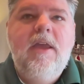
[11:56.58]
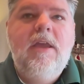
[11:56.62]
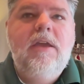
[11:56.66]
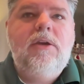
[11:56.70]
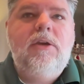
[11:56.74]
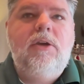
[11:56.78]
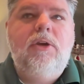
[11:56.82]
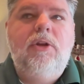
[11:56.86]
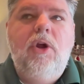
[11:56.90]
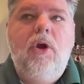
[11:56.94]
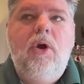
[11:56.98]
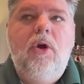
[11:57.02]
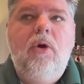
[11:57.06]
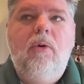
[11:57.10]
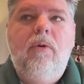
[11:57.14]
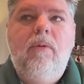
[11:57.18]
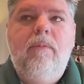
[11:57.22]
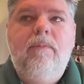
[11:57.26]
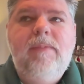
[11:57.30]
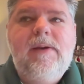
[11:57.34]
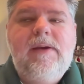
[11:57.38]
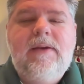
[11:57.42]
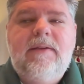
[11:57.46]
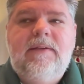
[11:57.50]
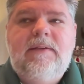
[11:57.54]
you know,
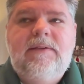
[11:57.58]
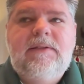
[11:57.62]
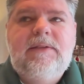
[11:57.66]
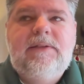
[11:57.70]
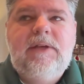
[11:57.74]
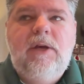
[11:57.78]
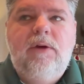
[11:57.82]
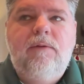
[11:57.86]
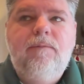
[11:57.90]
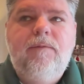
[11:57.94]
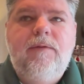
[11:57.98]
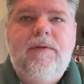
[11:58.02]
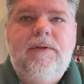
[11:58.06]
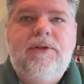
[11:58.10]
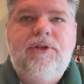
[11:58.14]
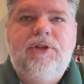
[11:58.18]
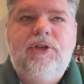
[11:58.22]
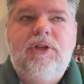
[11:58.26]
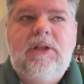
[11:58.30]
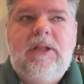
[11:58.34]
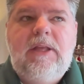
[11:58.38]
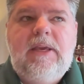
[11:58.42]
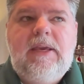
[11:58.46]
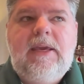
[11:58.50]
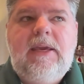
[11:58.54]
being
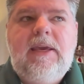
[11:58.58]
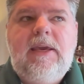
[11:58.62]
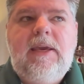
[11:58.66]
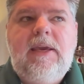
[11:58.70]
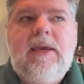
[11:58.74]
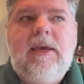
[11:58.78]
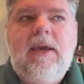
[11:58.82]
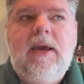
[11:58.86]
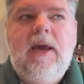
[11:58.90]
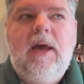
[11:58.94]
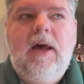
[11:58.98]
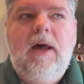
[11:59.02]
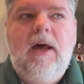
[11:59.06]
selfishly,